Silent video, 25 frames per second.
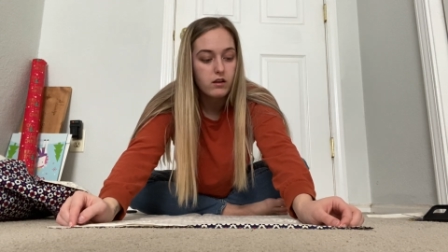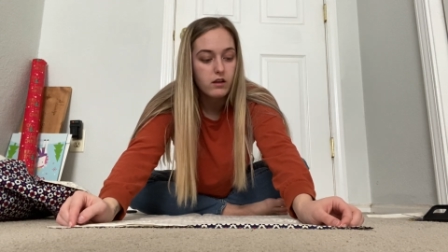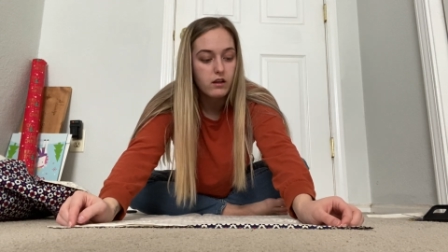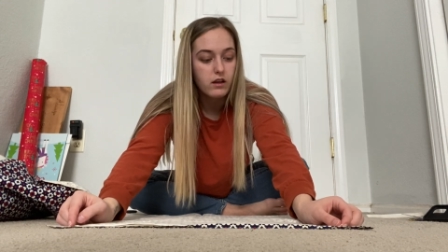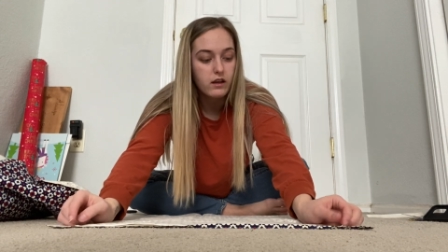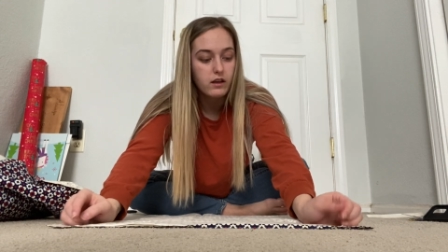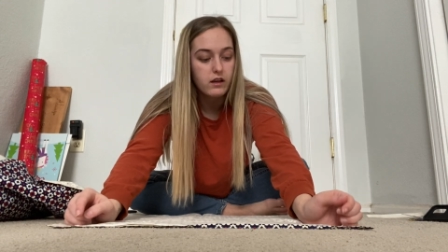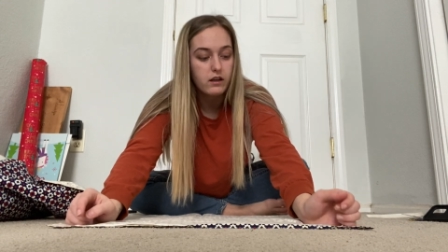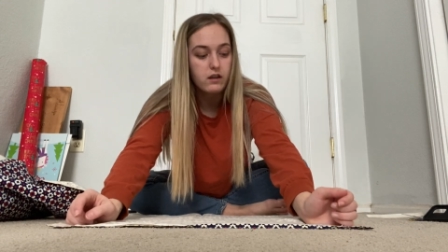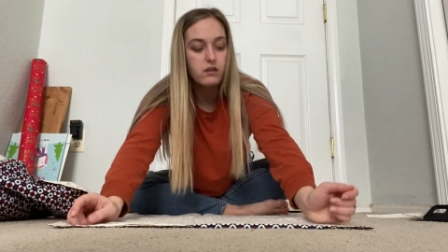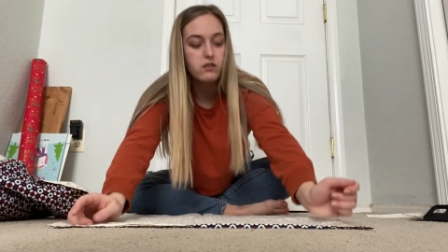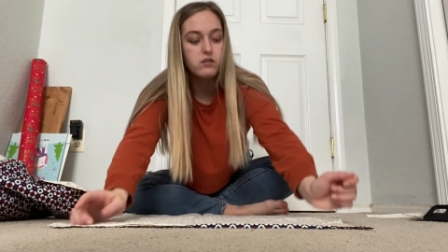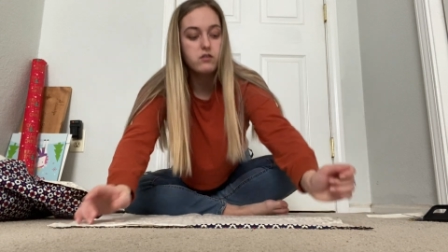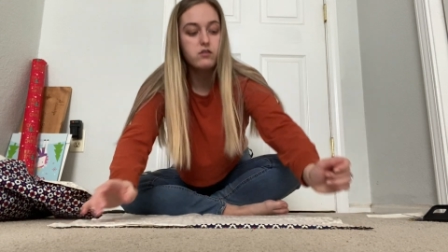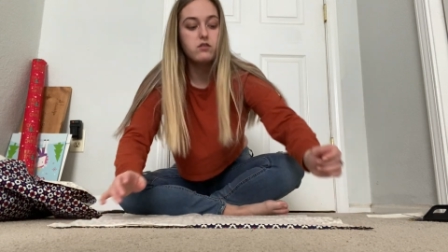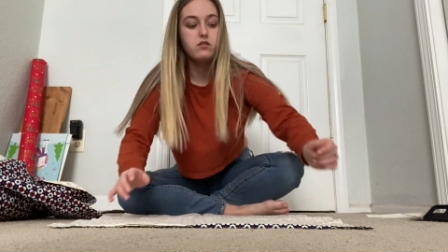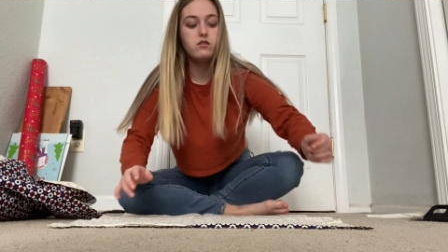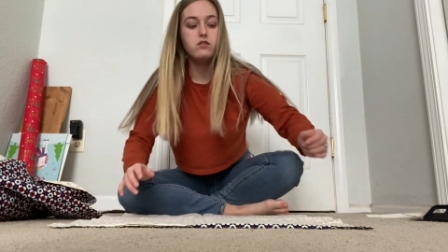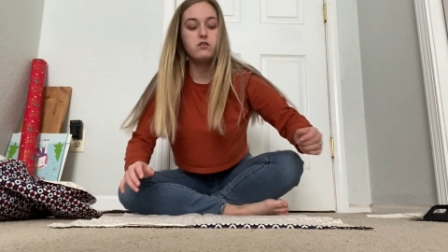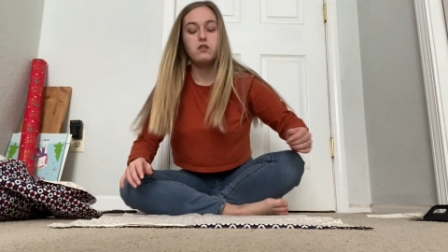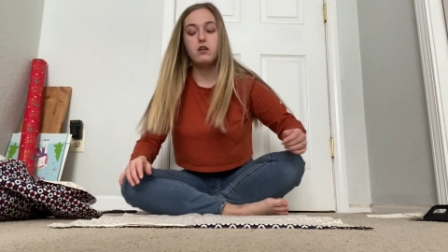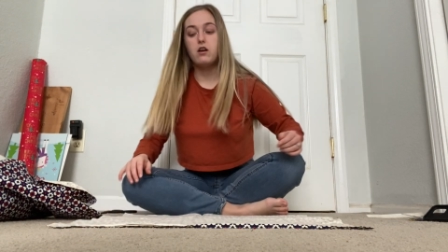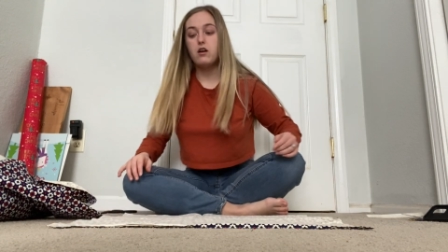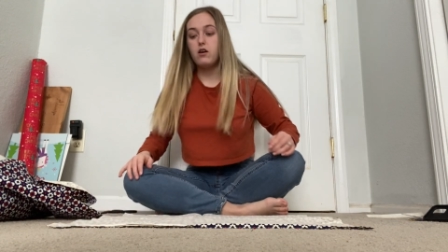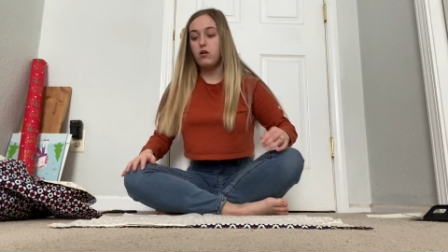like
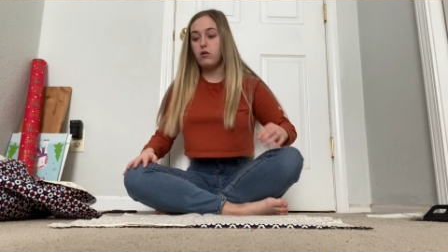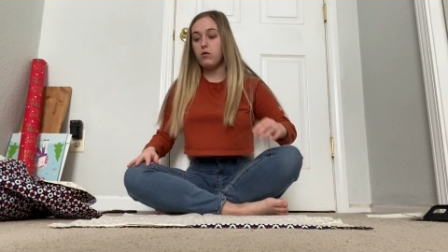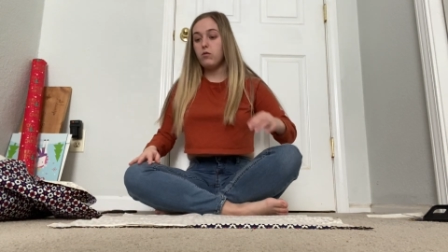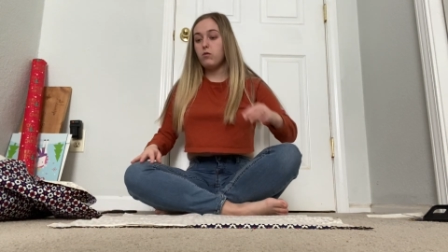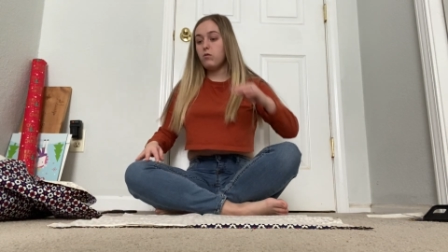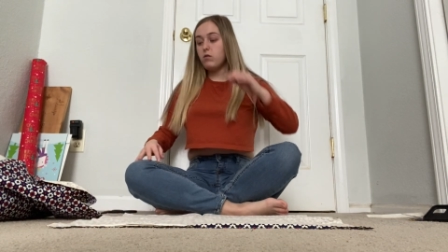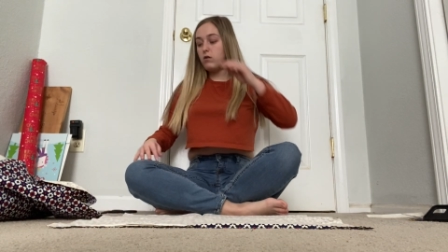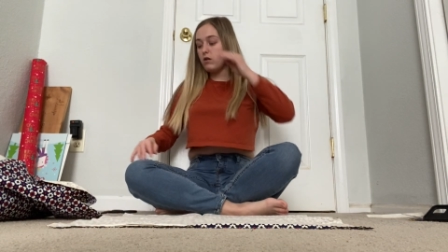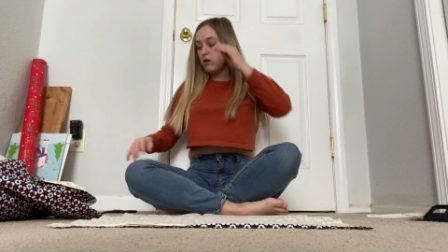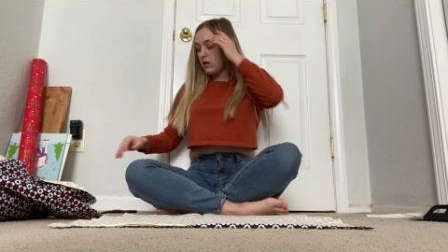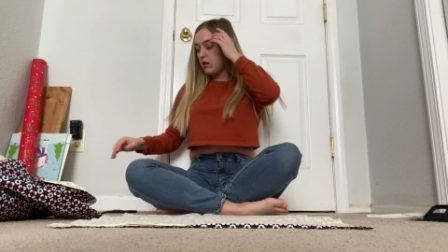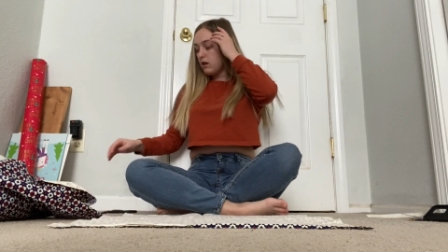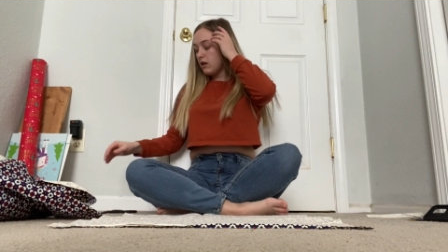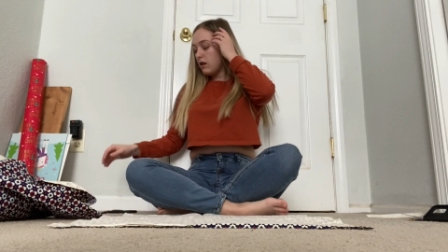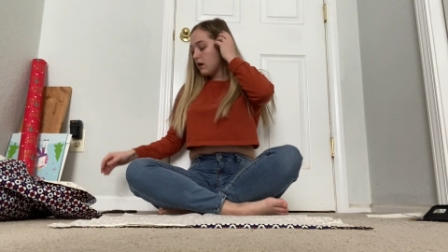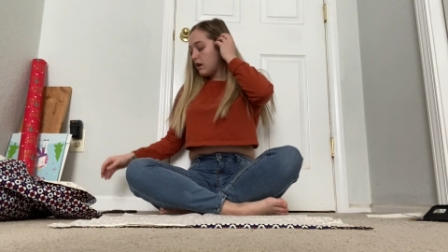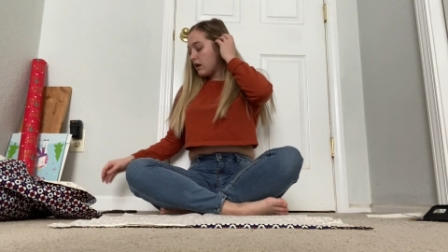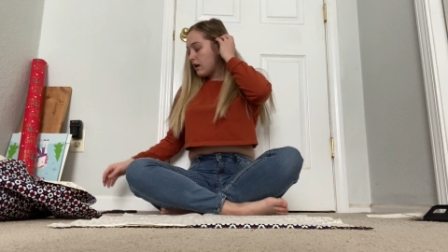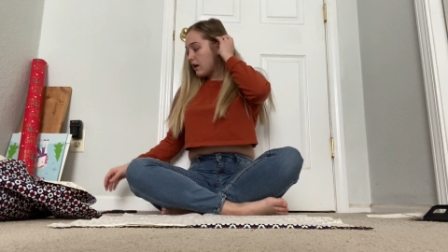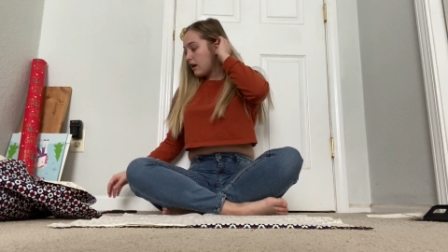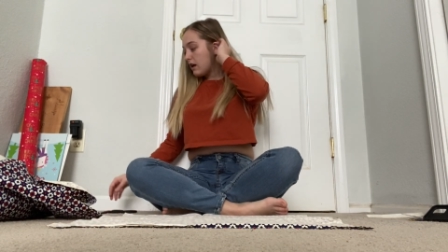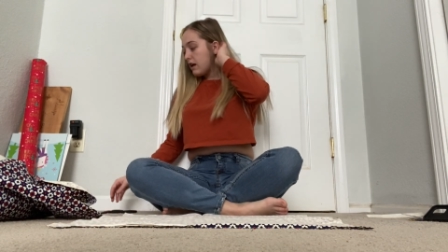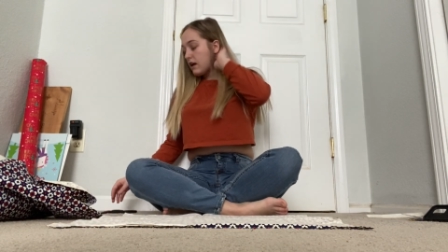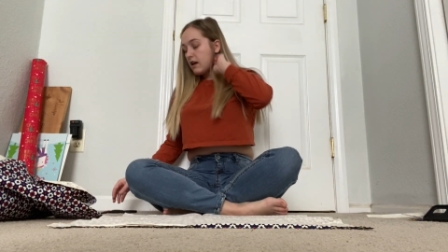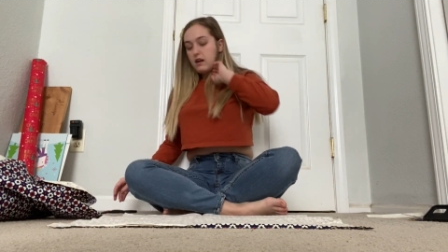so,
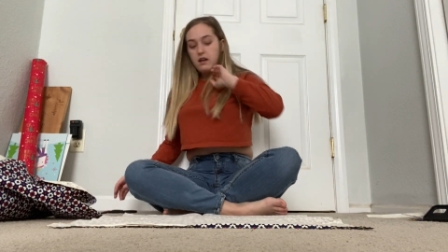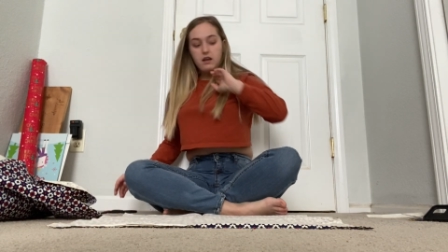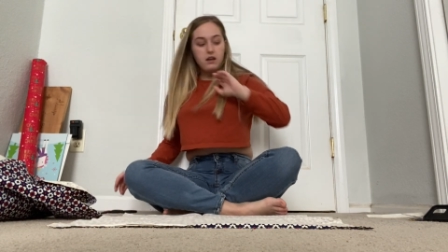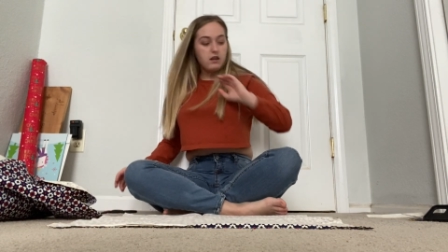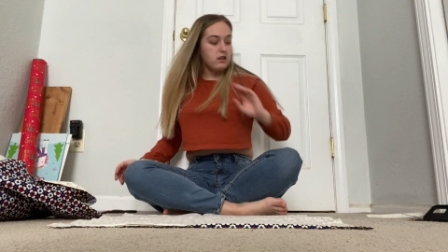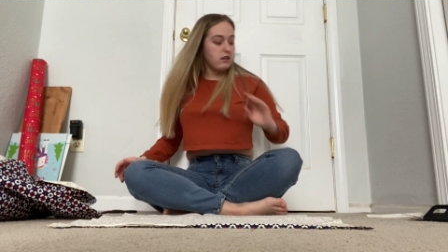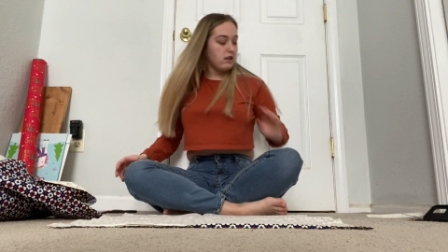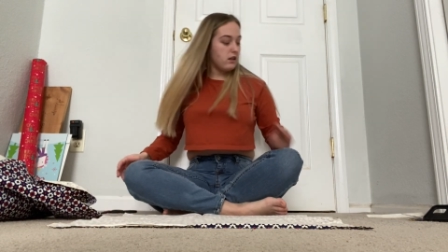and